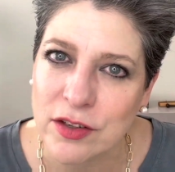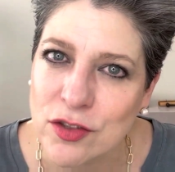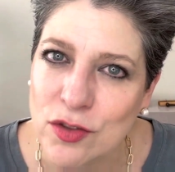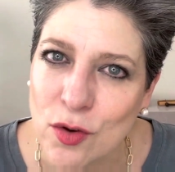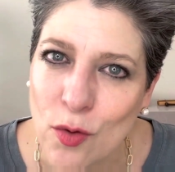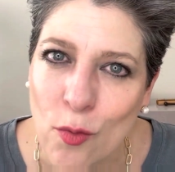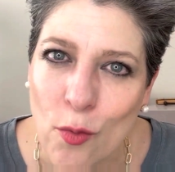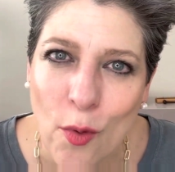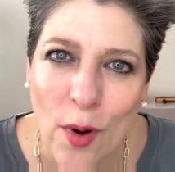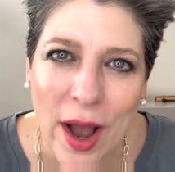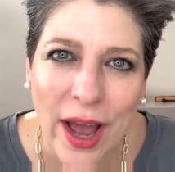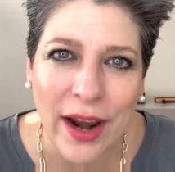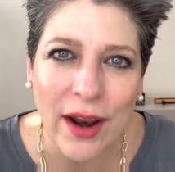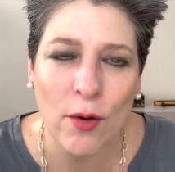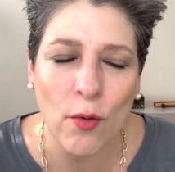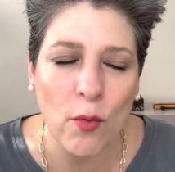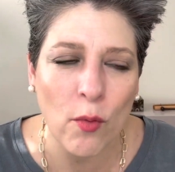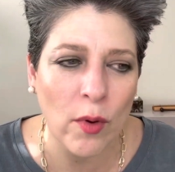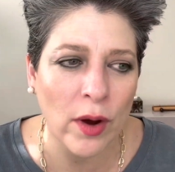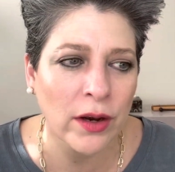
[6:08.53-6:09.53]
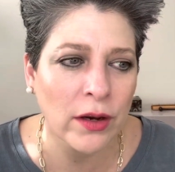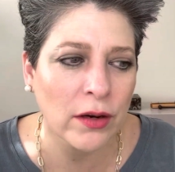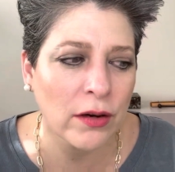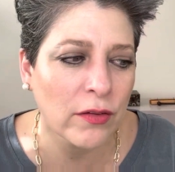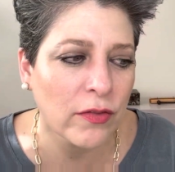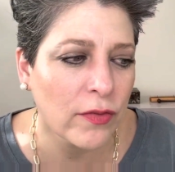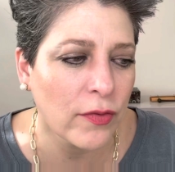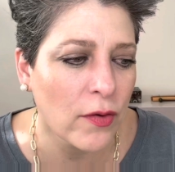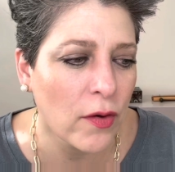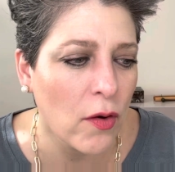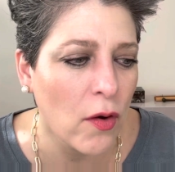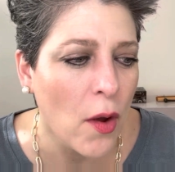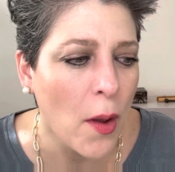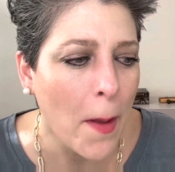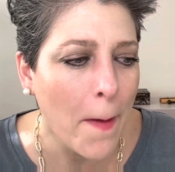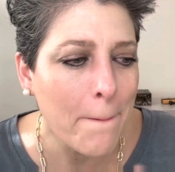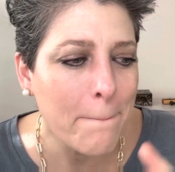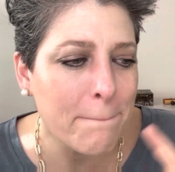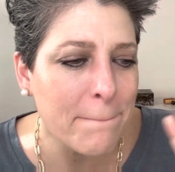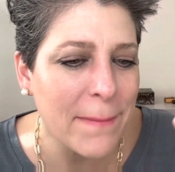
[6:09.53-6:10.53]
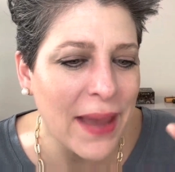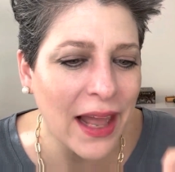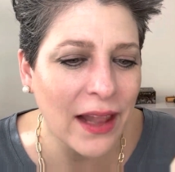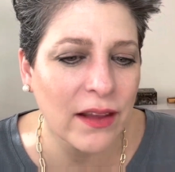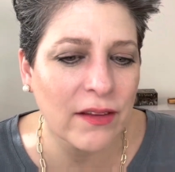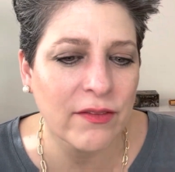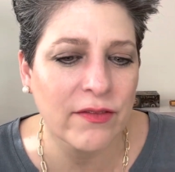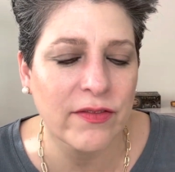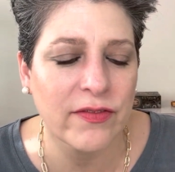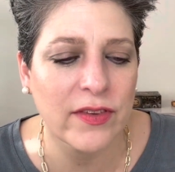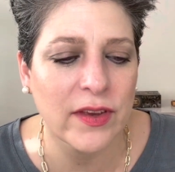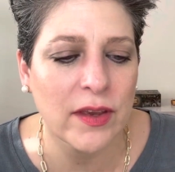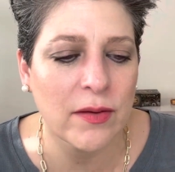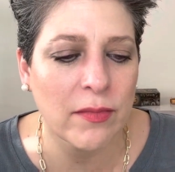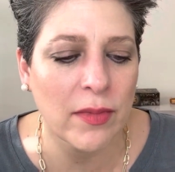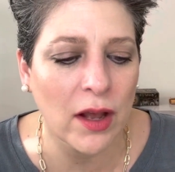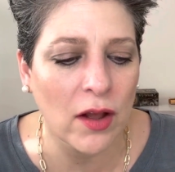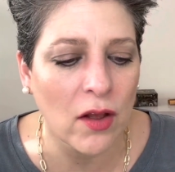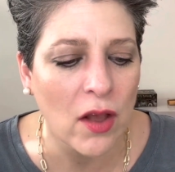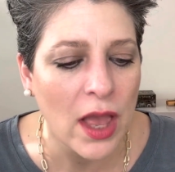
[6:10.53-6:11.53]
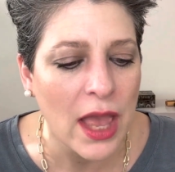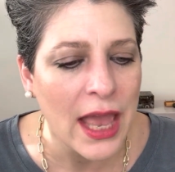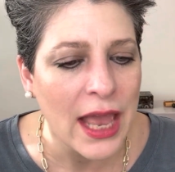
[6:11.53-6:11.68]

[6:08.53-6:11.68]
So what a wonderful male and female.